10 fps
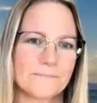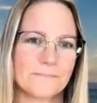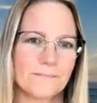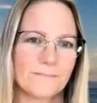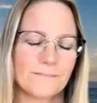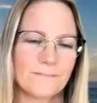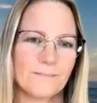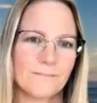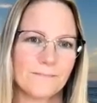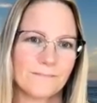
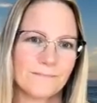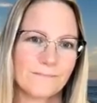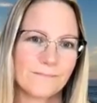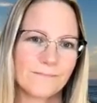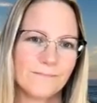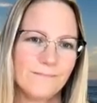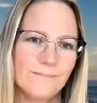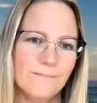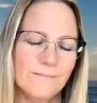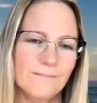
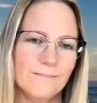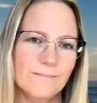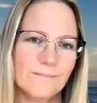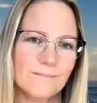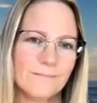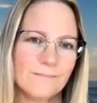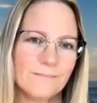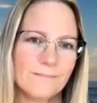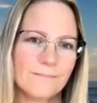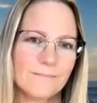
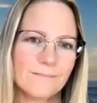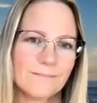(silent)